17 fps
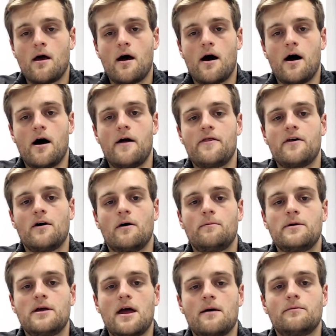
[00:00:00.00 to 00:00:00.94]
Uh, they'll
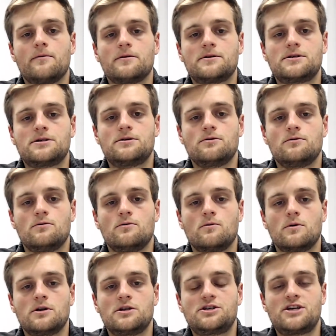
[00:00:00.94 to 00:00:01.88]
be able
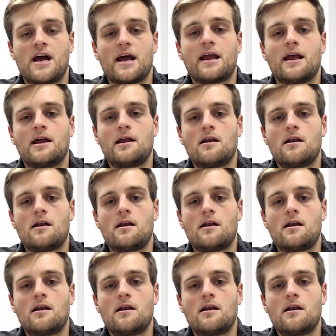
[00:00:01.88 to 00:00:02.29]
to check in